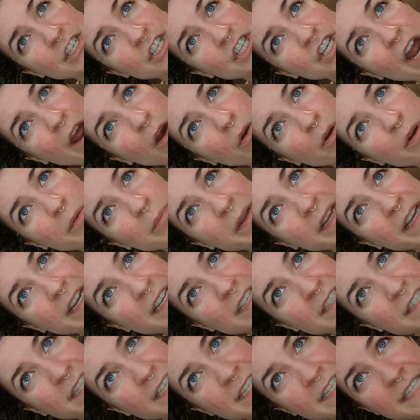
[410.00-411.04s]
shower,
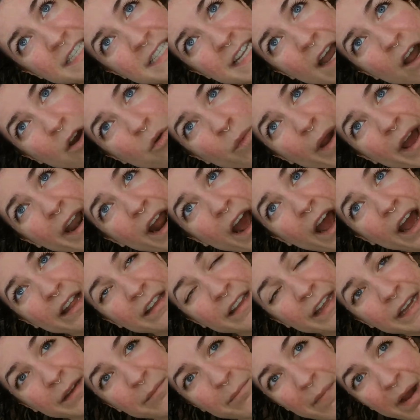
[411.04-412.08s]
because this is how wet I
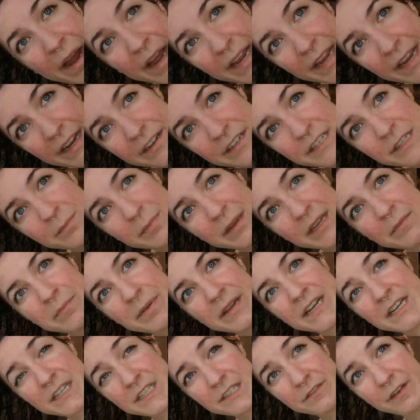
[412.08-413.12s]
like my hair to be
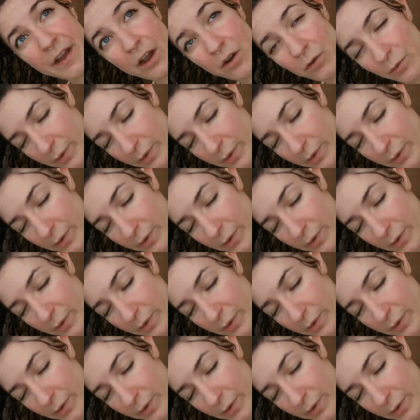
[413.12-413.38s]
because of how